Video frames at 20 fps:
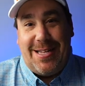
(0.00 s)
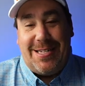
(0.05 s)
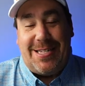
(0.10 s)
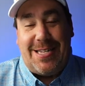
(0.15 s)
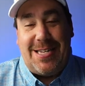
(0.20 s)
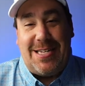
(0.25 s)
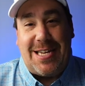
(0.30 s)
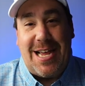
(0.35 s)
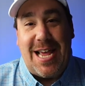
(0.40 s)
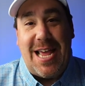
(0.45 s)

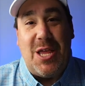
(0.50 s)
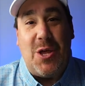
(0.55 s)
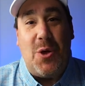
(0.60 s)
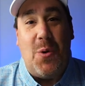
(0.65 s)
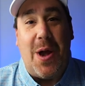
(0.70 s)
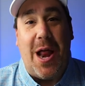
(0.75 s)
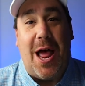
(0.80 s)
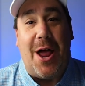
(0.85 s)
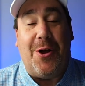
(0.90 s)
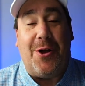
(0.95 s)
Today
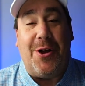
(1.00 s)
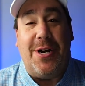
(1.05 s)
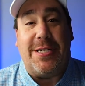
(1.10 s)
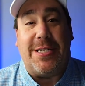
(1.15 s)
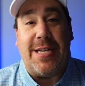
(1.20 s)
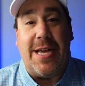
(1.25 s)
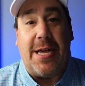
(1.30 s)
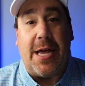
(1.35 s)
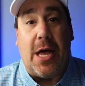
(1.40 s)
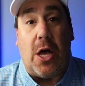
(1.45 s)
you and I are going to
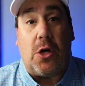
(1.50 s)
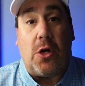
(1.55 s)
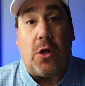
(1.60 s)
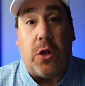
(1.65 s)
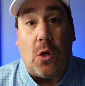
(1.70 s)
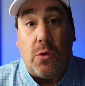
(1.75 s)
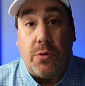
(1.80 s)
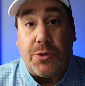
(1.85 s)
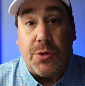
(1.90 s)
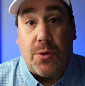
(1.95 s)
take a
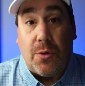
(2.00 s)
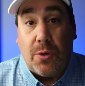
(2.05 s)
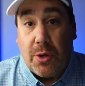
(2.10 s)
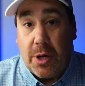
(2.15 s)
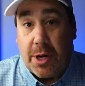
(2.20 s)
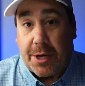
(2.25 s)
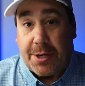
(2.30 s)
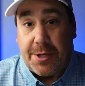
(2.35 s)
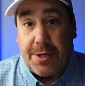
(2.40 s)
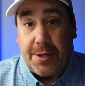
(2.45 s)
closer
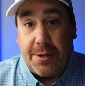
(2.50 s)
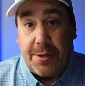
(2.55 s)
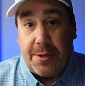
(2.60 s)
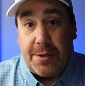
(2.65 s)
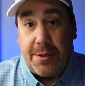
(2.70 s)
look.